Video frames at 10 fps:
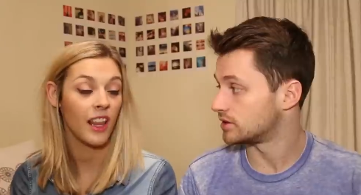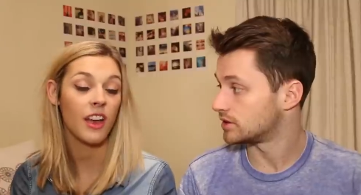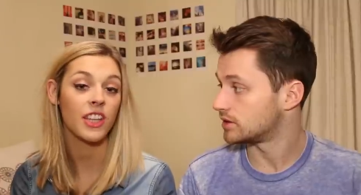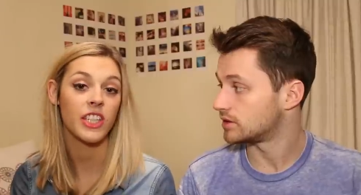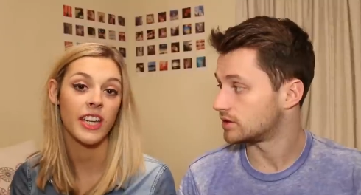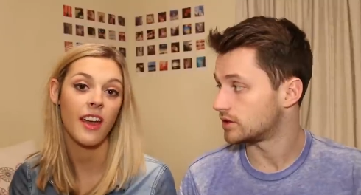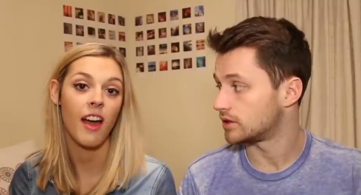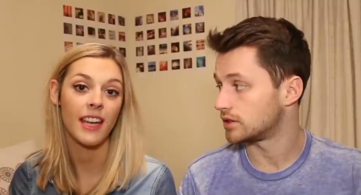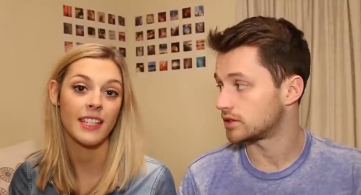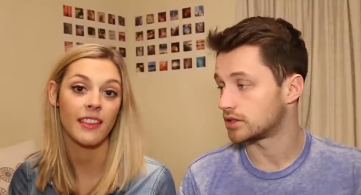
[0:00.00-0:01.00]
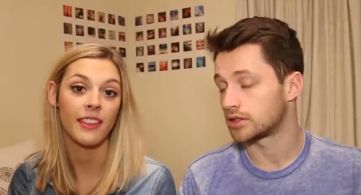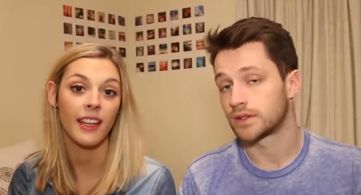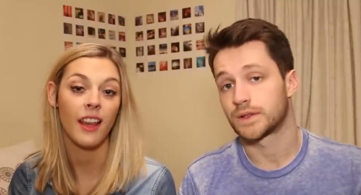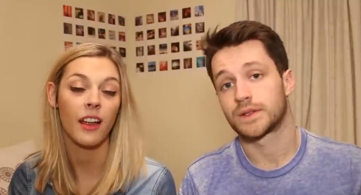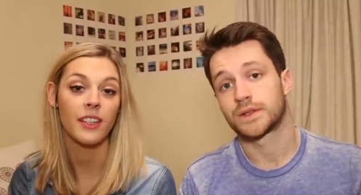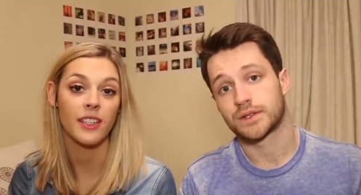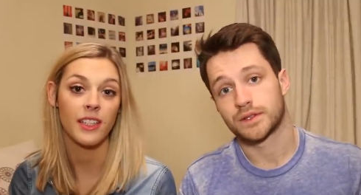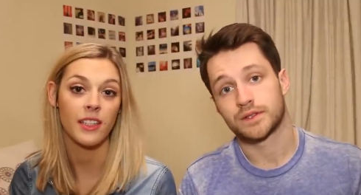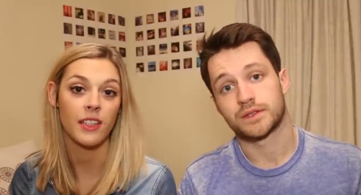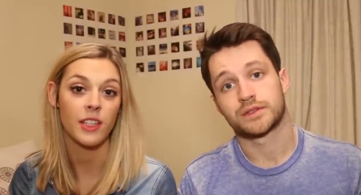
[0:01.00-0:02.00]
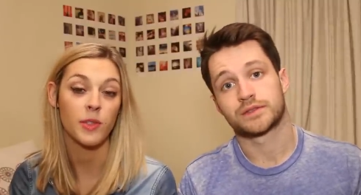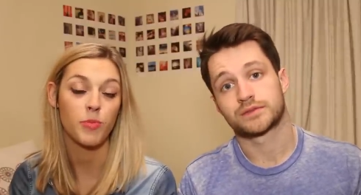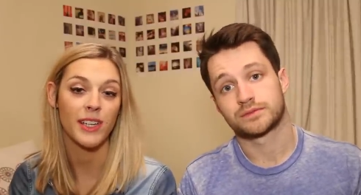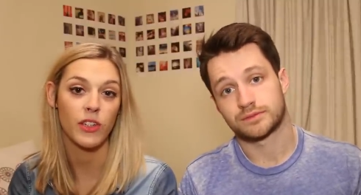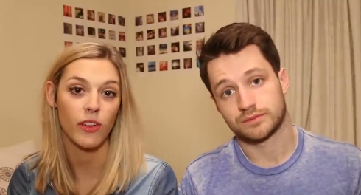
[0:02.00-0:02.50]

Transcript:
Speaker 1: Last year, I did the London Sprint